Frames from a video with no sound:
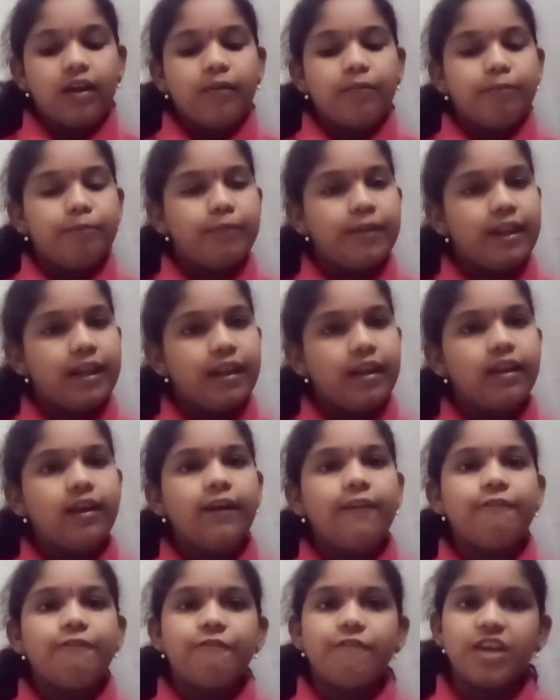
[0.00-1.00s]
milk,
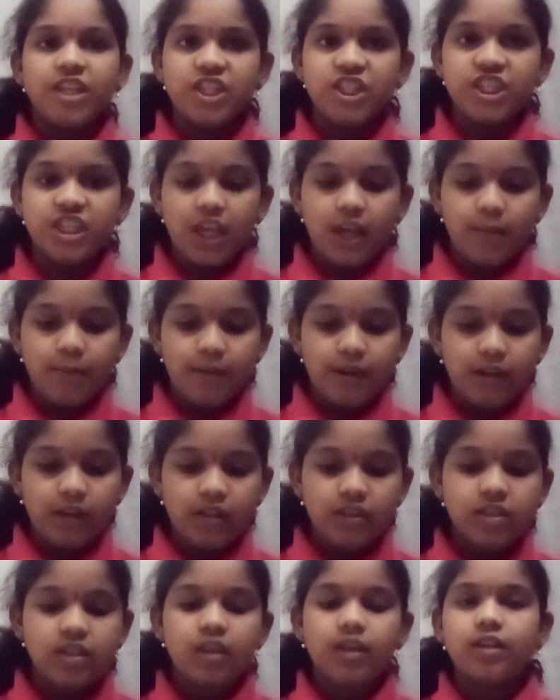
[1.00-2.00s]
vegetables,
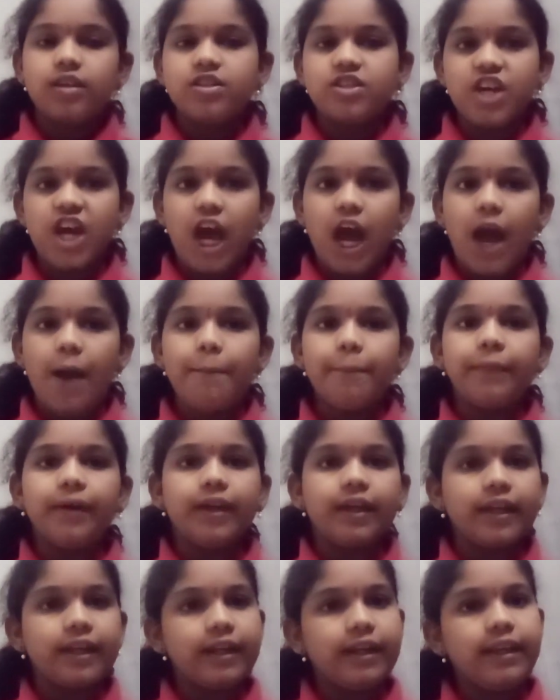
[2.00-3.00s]
jam,
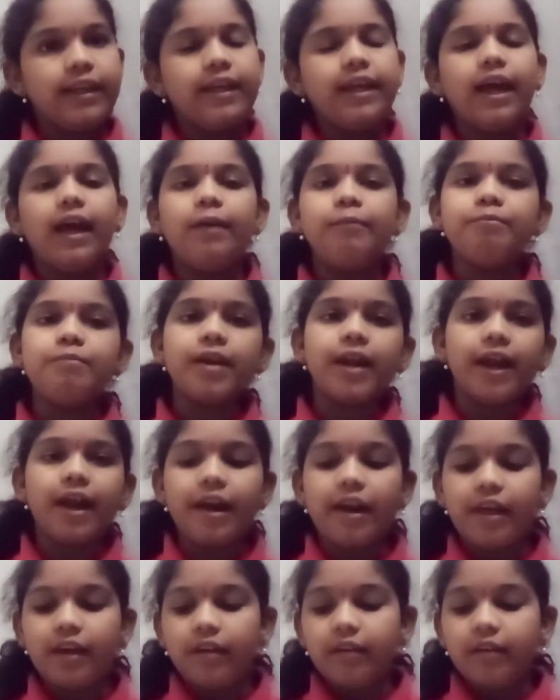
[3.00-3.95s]
idli and bread.